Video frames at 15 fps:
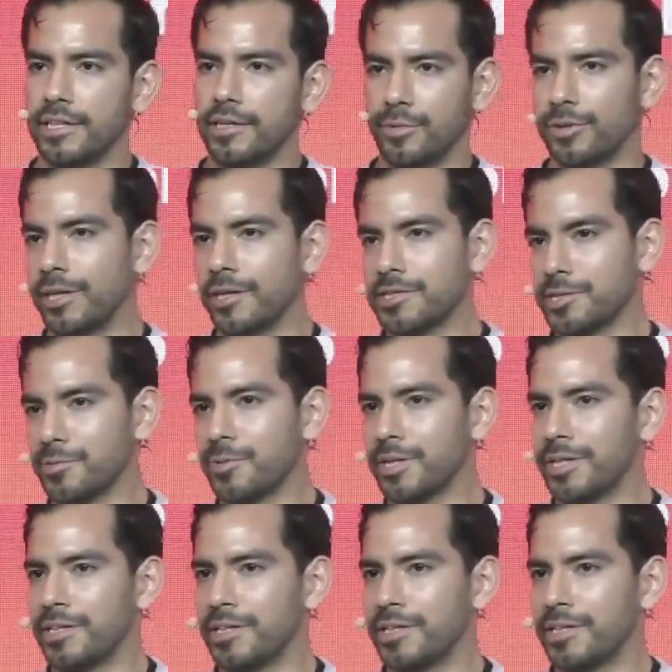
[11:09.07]
we'll launch it
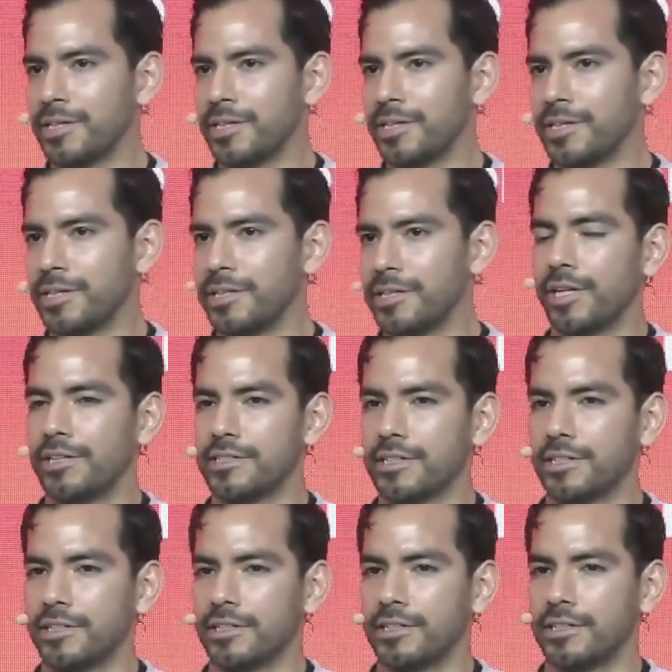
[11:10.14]
when we're ready
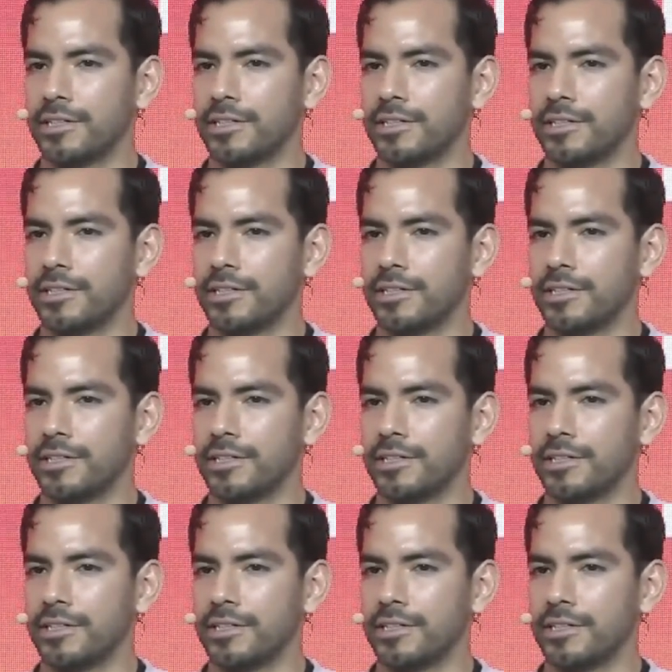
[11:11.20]
to